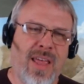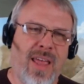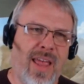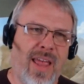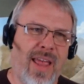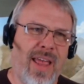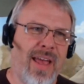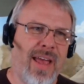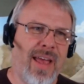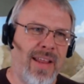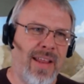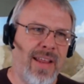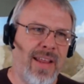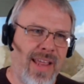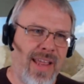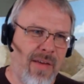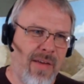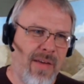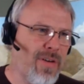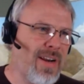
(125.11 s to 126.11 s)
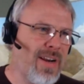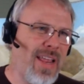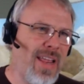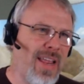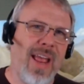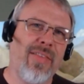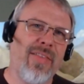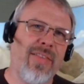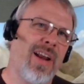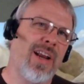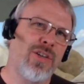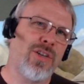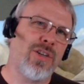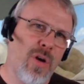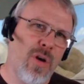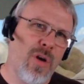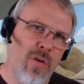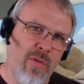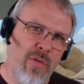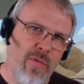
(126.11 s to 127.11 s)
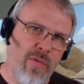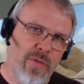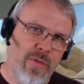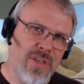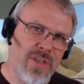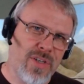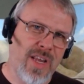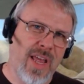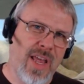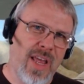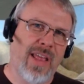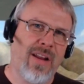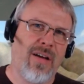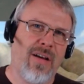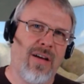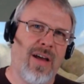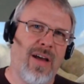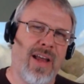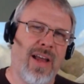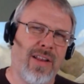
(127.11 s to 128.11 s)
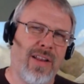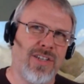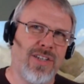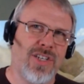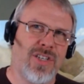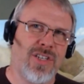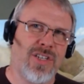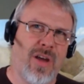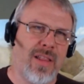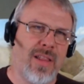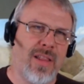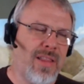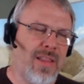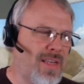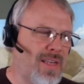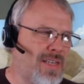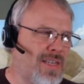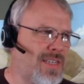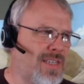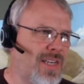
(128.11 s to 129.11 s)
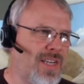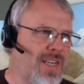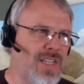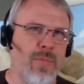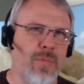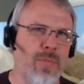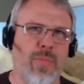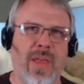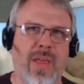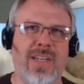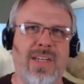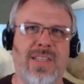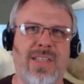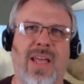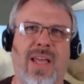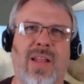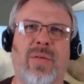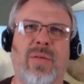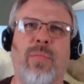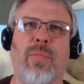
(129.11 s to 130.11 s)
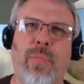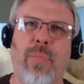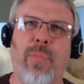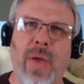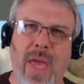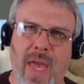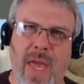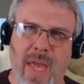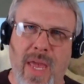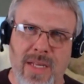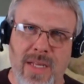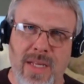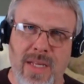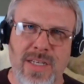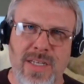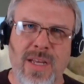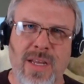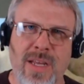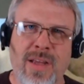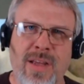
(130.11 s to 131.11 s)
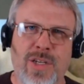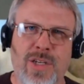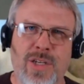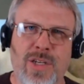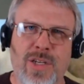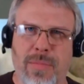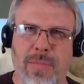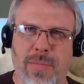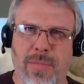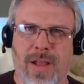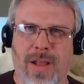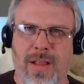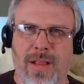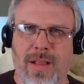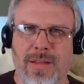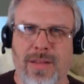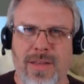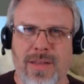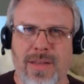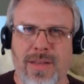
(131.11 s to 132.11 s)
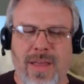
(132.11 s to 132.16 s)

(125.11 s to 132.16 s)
And every day that I drove through Saginaw, I just thought this is a place that begs to be modeled.